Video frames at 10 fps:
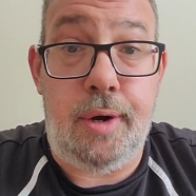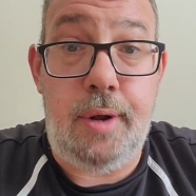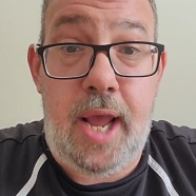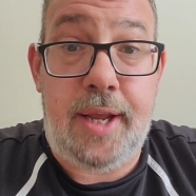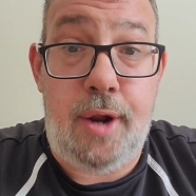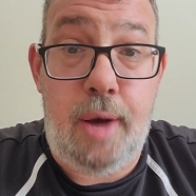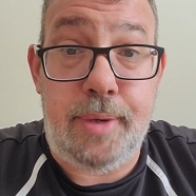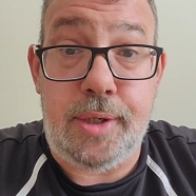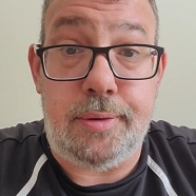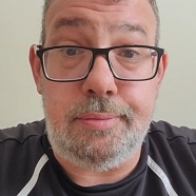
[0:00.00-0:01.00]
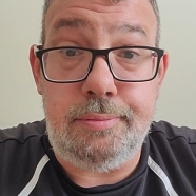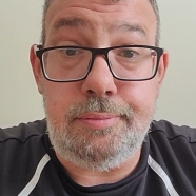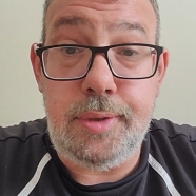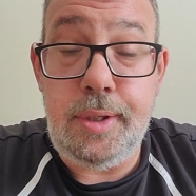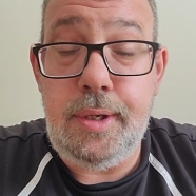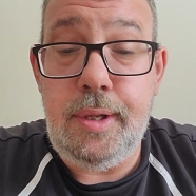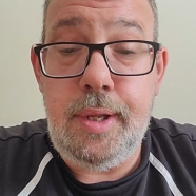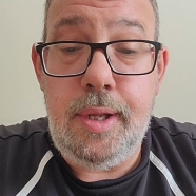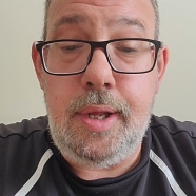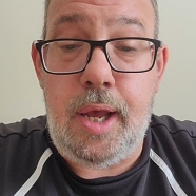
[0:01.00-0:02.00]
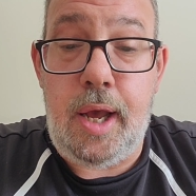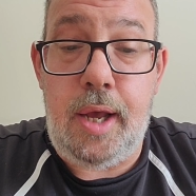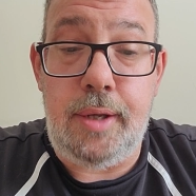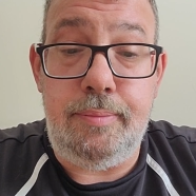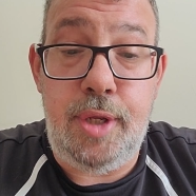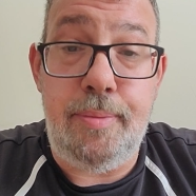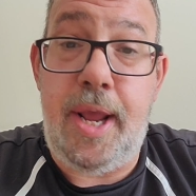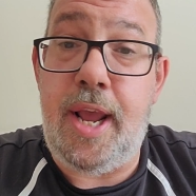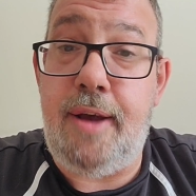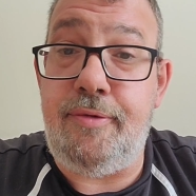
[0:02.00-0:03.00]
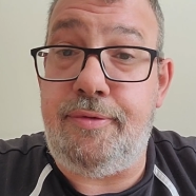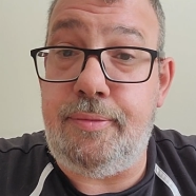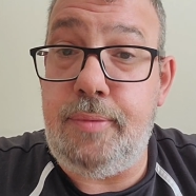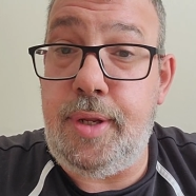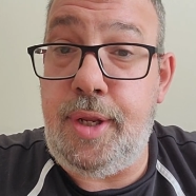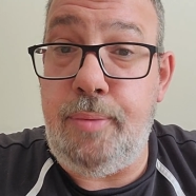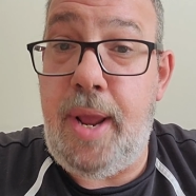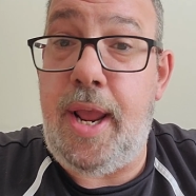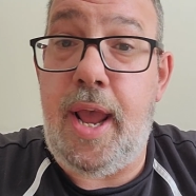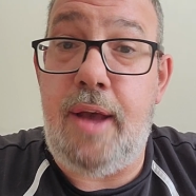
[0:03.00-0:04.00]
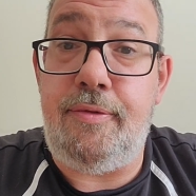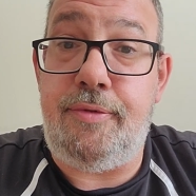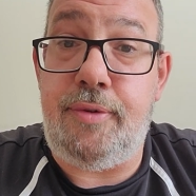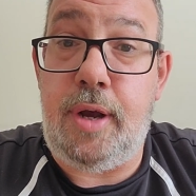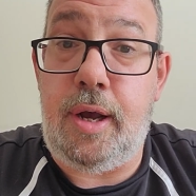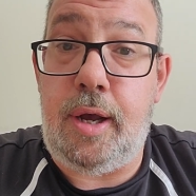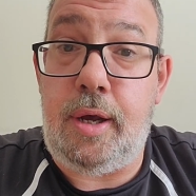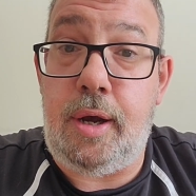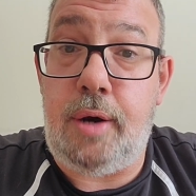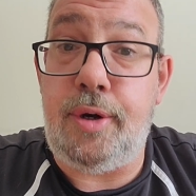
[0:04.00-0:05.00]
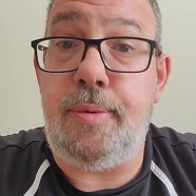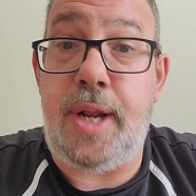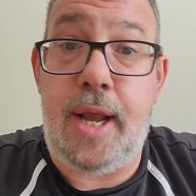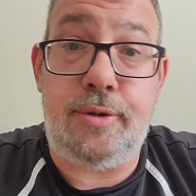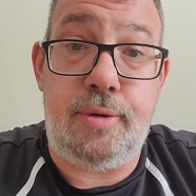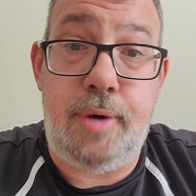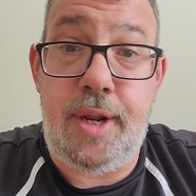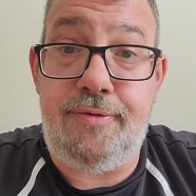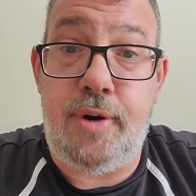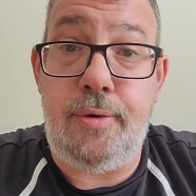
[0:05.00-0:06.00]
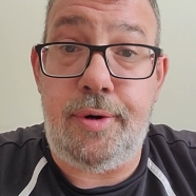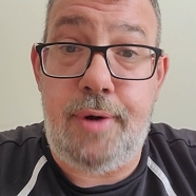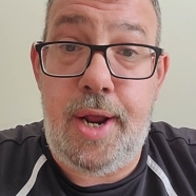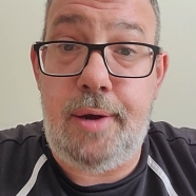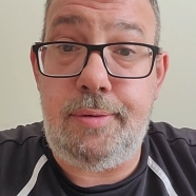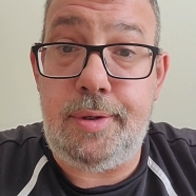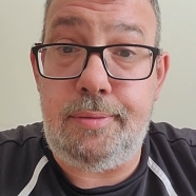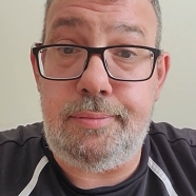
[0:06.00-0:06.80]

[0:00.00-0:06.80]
economical. You may have a little bit extra money floating around,